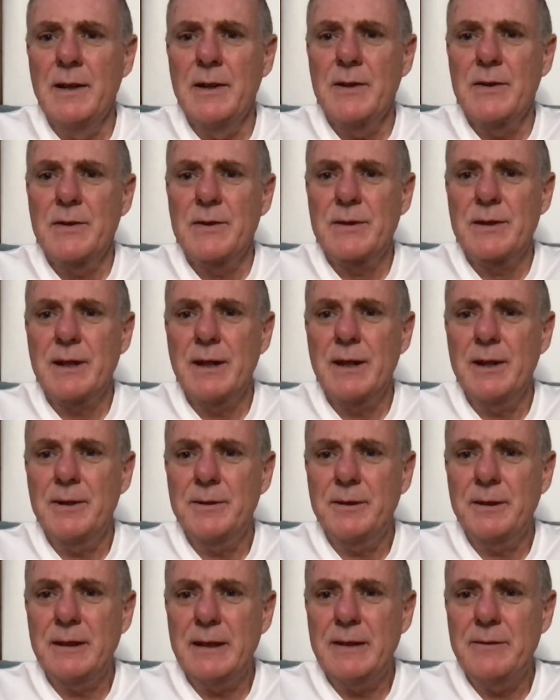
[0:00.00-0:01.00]
So
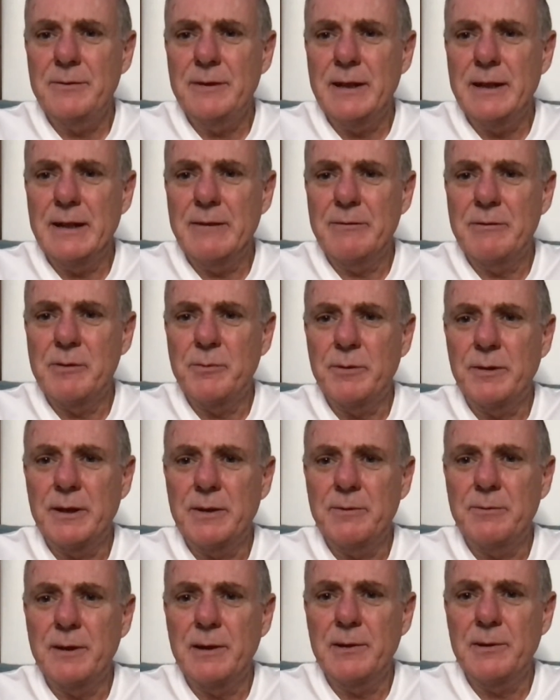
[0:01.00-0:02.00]
good evening,
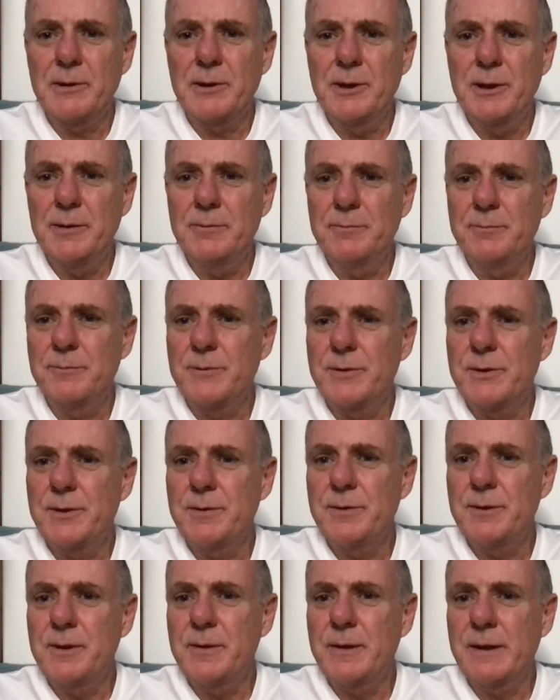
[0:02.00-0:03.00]
everybody. Welcome
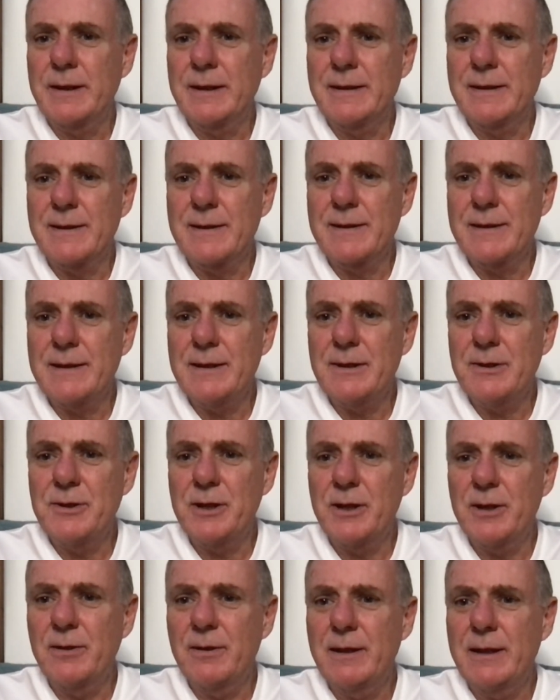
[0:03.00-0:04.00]
to you. I can see
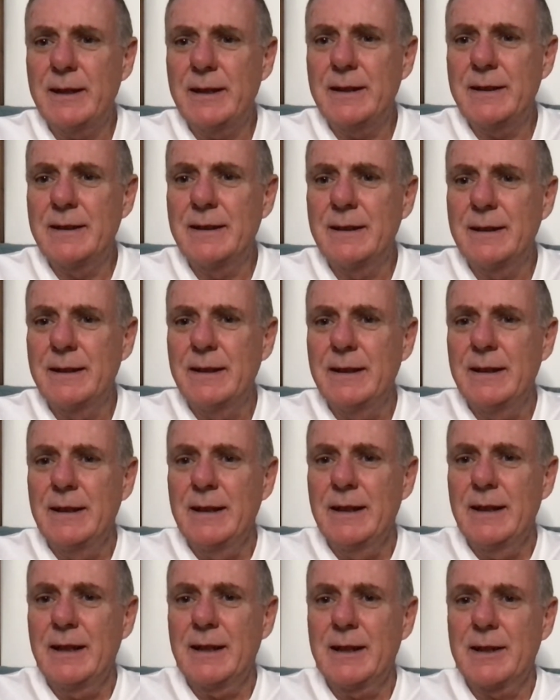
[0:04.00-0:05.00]
Jolene
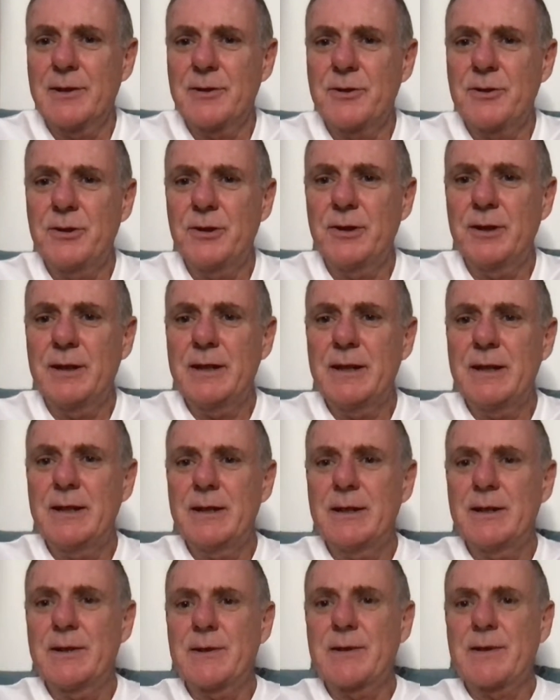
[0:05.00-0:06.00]
has
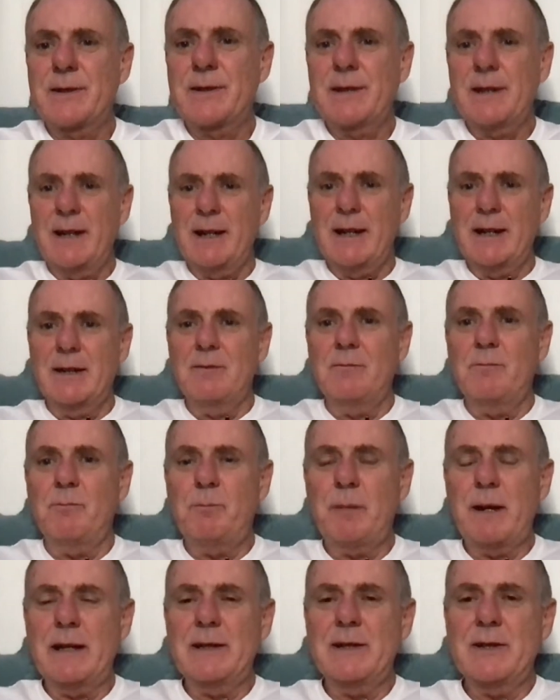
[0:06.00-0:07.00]
joined us
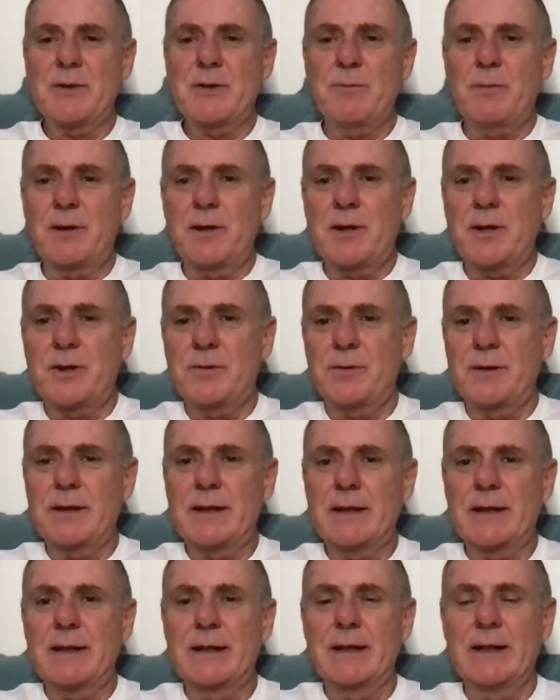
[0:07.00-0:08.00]
and Ben's
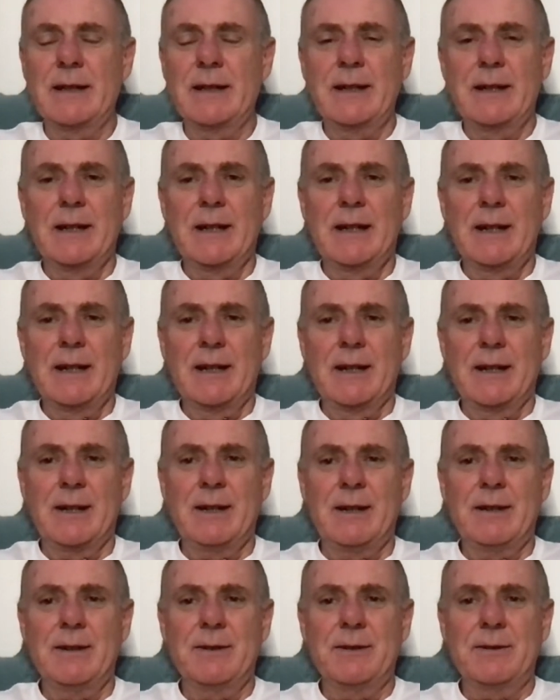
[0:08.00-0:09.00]
monitoring
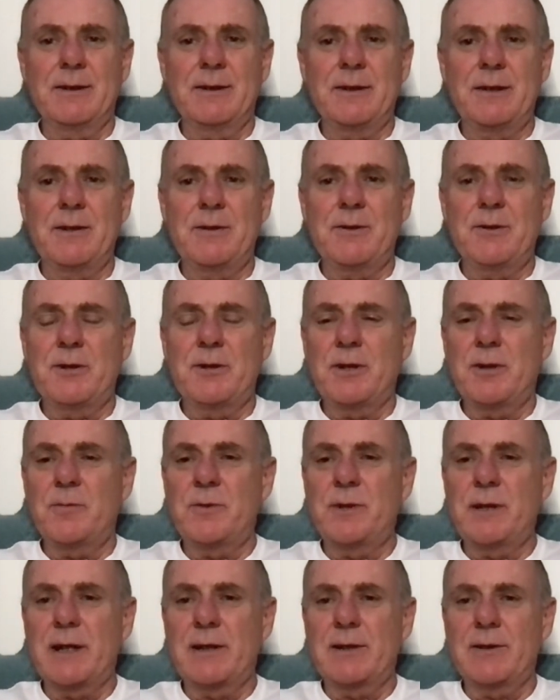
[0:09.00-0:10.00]
on the
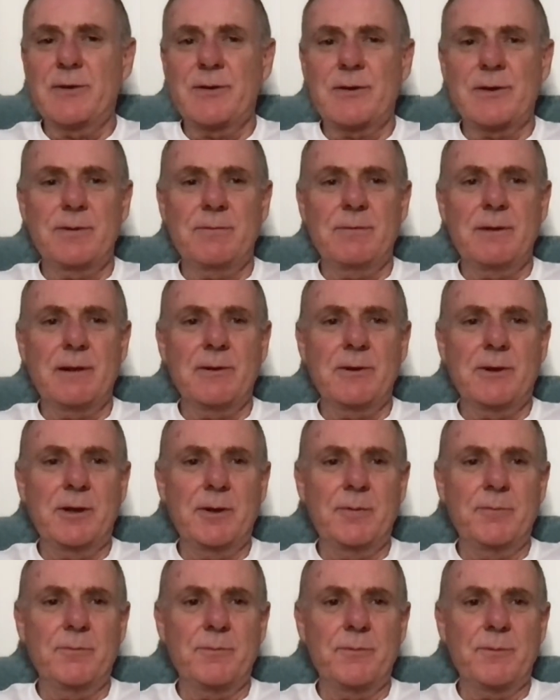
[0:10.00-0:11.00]
YouTube channel. So
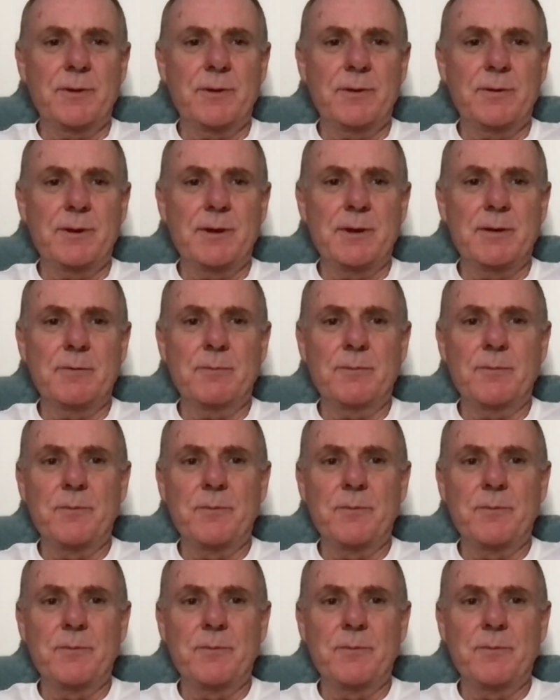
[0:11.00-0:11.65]
welcome to you.